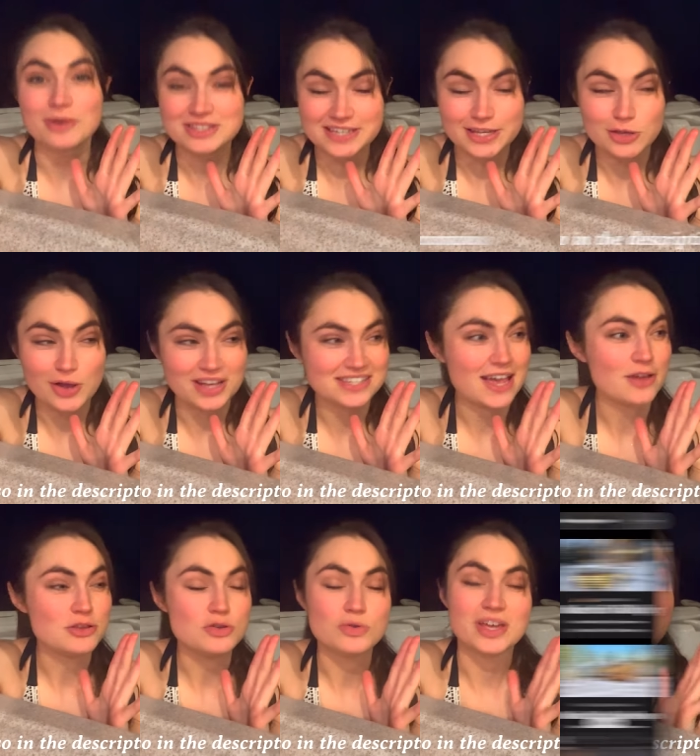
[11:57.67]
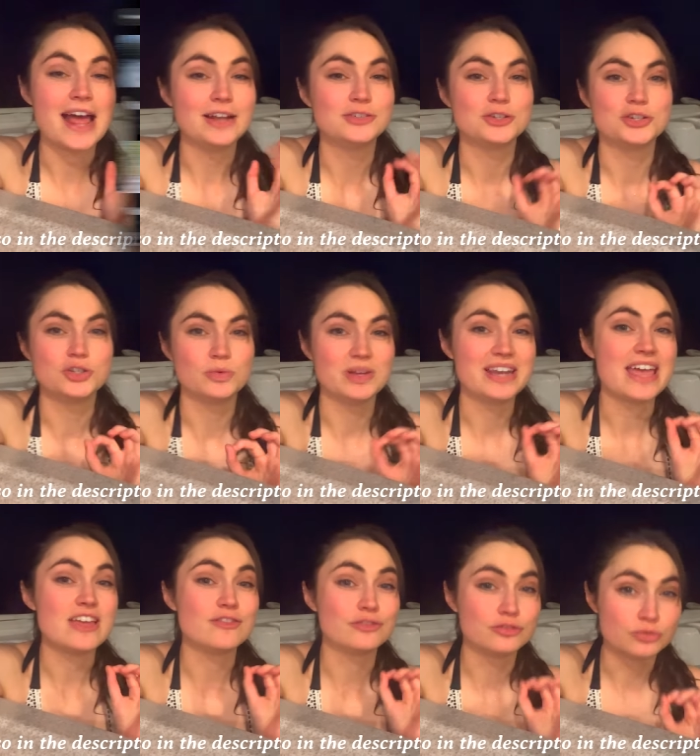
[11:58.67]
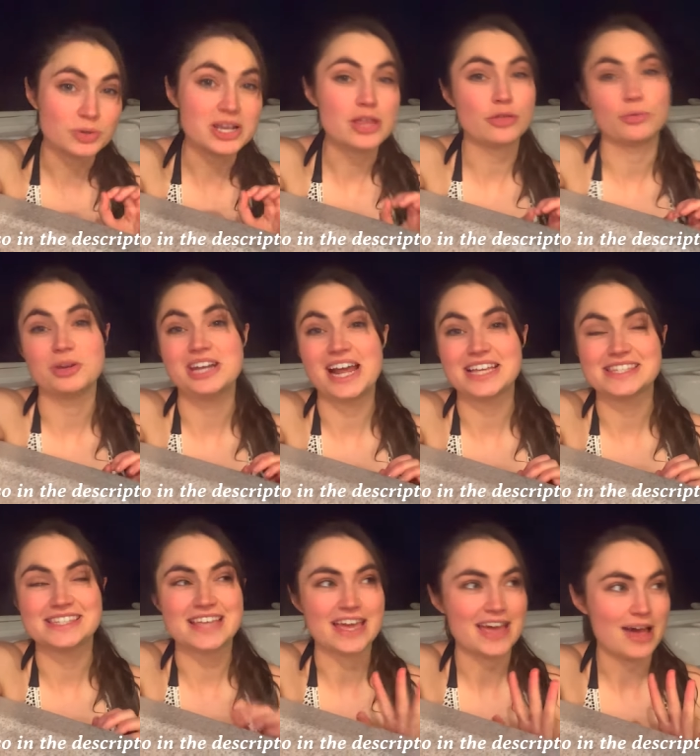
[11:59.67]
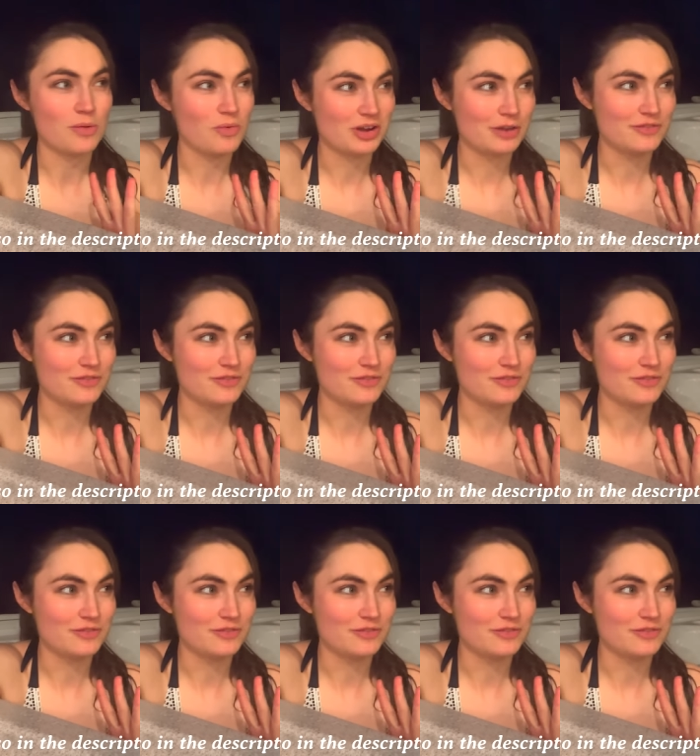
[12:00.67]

to tell you guys how you can enter to win a free three night stay at one